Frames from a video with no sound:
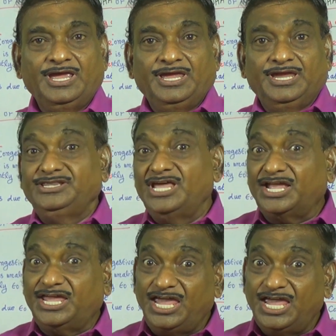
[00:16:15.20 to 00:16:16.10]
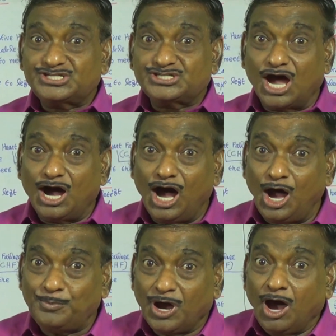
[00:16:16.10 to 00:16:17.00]
In the case
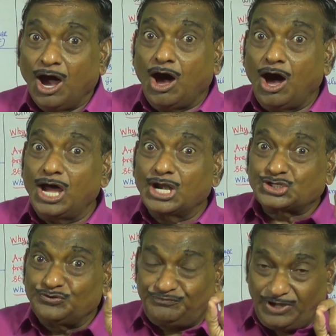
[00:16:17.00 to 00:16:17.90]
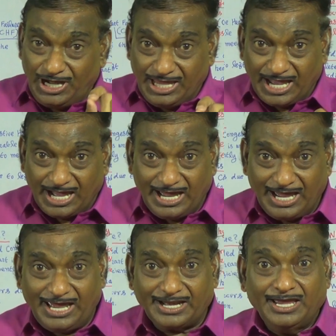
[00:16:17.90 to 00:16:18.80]
of heart
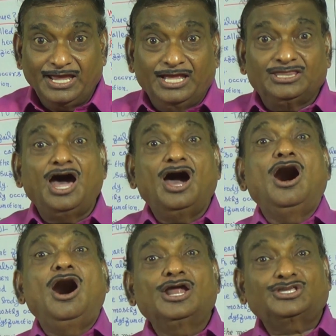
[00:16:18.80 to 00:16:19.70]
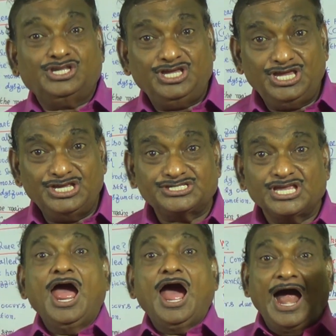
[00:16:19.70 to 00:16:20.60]
failure, the heart
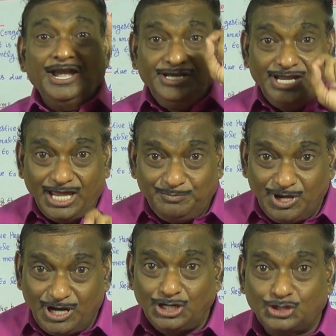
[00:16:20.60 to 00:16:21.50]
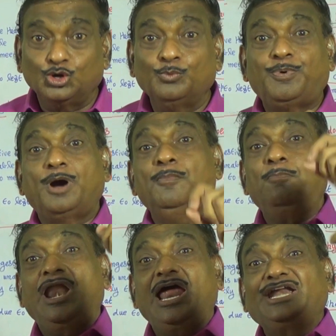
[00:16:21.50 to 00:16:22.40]
is unable to
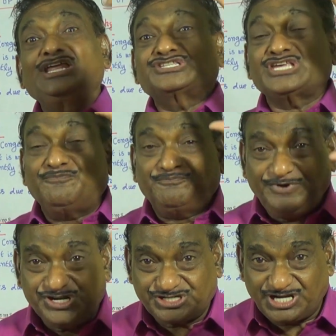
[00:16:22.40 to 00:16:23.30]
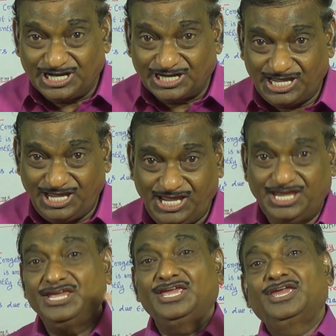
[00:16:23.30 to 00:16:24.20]
pump blood
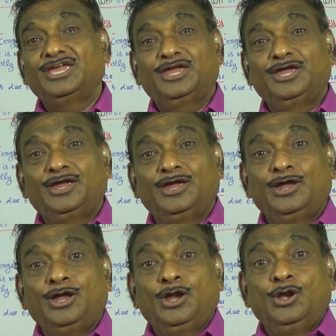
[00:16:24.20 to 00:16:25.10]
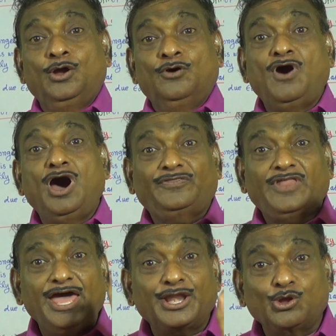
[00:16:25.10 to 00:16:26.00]
sufficiently for
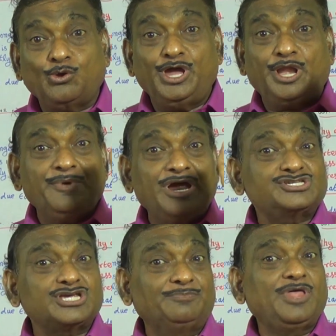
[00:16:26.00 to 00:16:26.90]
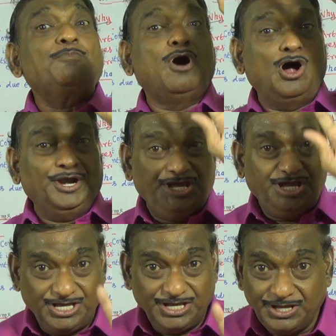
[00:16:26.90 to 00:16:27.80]
the requirements of the
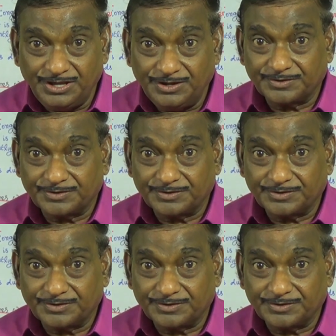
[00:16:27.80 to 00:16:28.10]
body.